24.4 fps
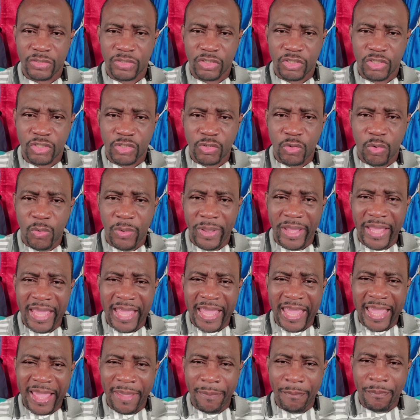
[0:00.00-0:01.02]
show
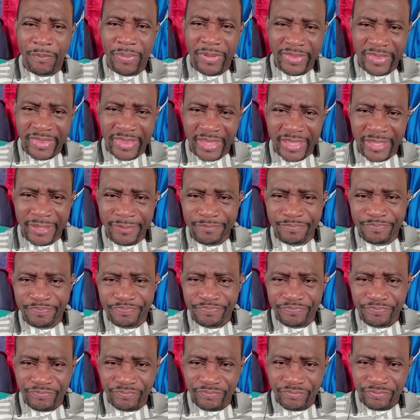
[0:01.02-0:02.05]
empathy,
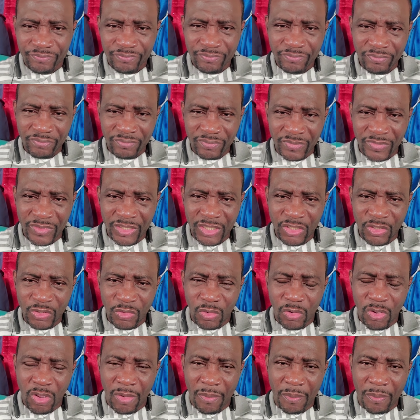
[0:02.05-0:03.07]

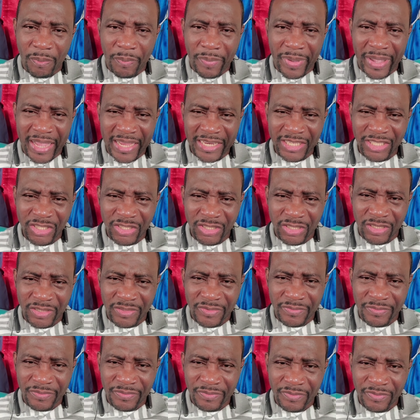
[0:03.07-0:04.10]
show compassion,